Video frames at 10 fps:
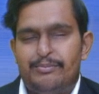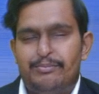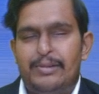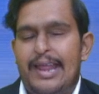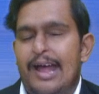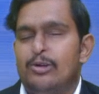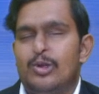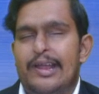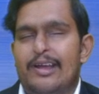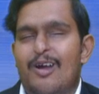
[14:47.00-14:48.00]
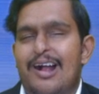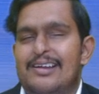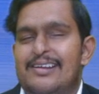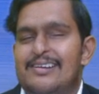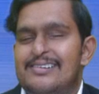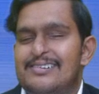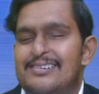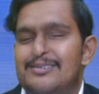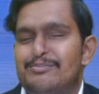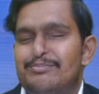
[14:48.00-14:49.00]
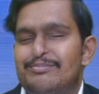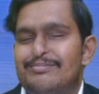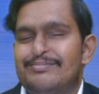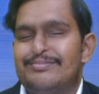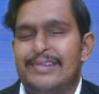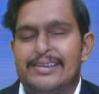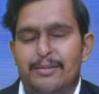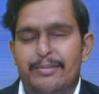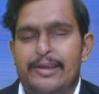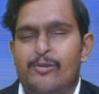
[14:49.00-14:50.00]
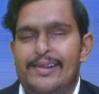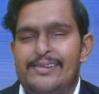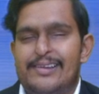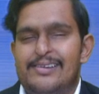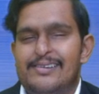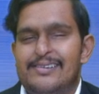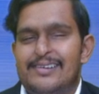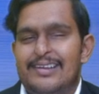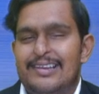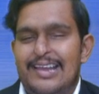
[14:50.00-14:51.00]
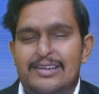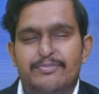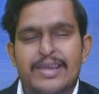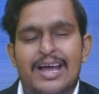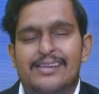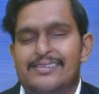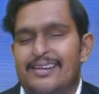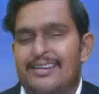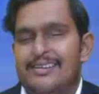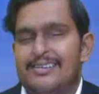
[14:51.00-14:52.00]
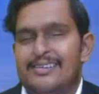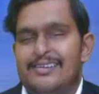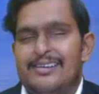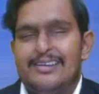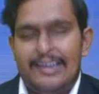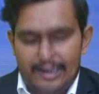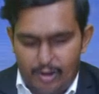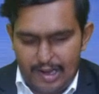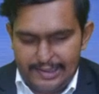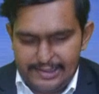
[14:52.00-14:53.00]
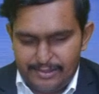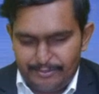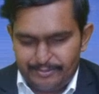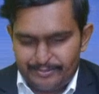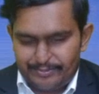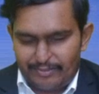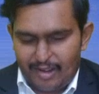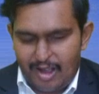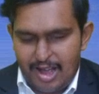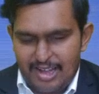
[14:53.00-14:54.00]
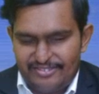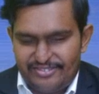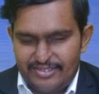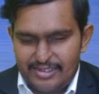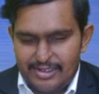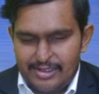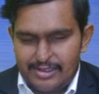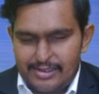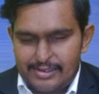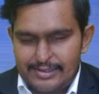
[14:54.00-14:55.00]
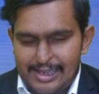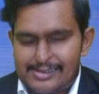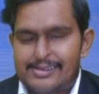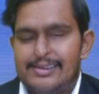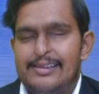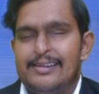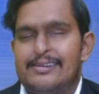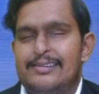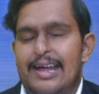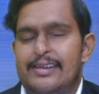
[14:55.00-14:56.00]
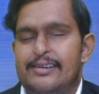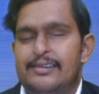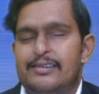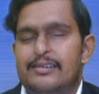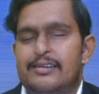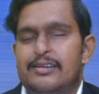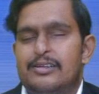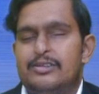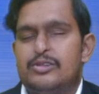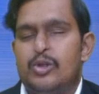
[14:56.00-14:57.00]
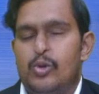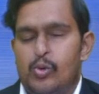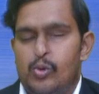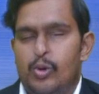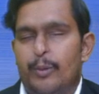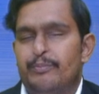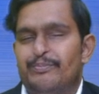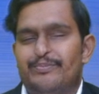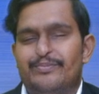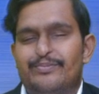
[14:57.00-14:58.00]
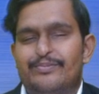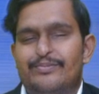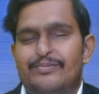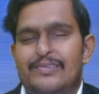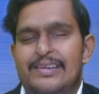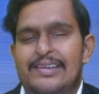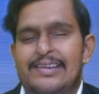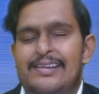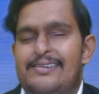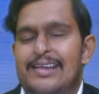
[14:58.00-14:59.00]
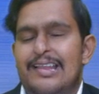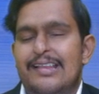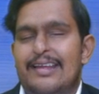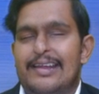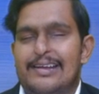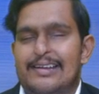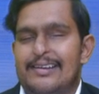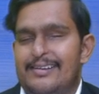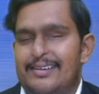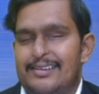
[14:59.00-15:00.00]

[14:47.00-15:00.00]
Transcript: But how to record? That's a big question. Let me answer. Recording of this is done through initial recognition.